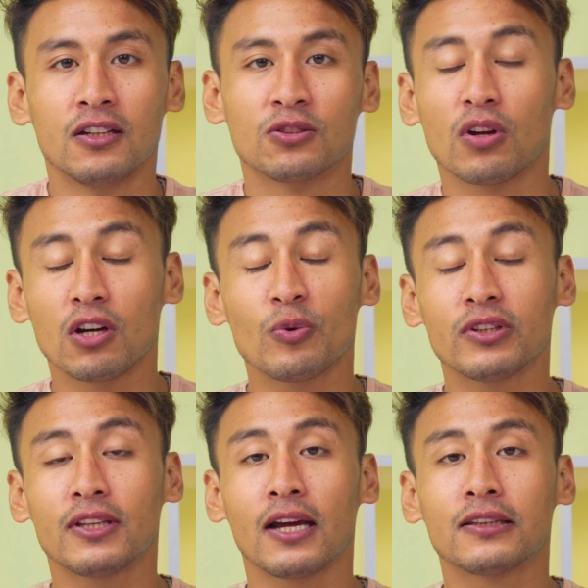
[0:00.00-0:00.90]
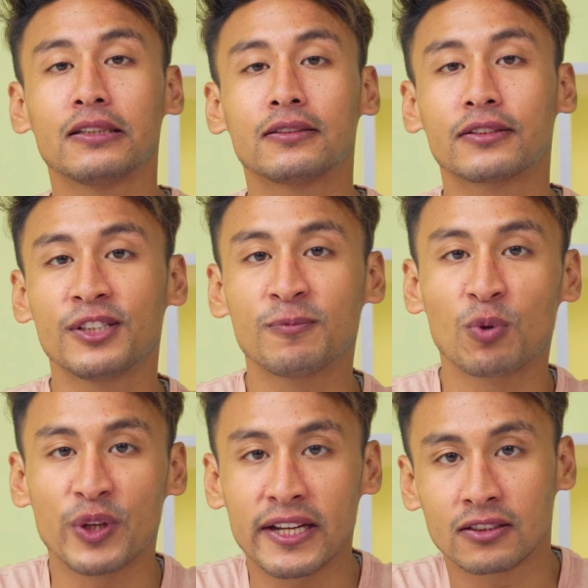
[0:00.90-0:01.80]
So along with that, the screen
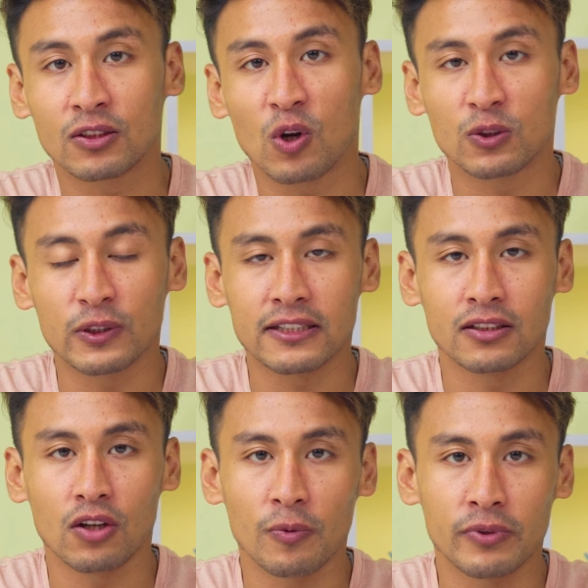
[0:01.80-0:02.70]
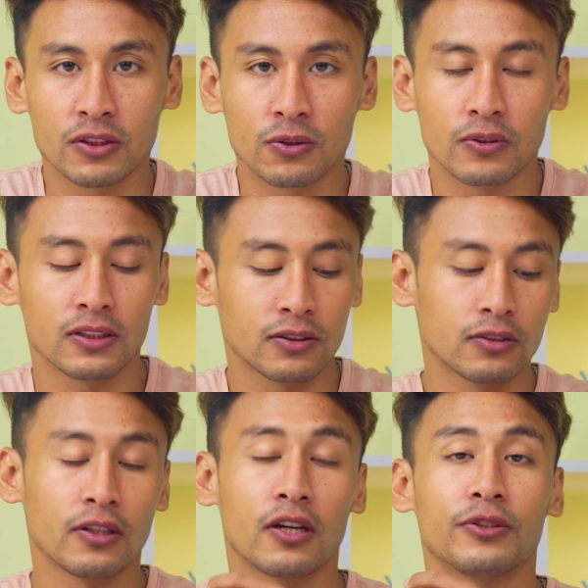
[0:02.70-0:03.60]
protection also gets an upgrade. So this year they are